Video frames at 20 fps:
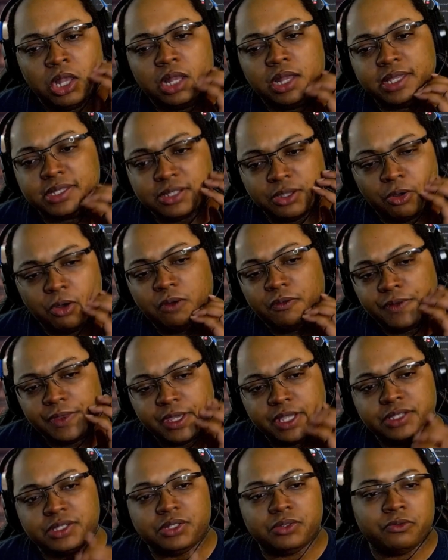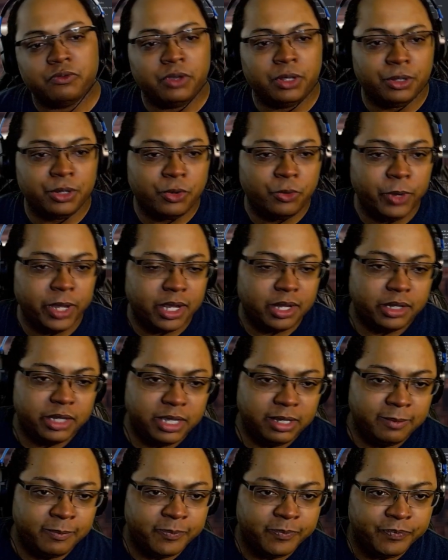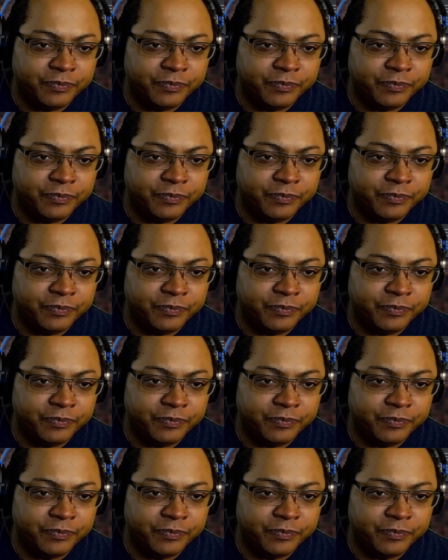Let's go over this real quickly.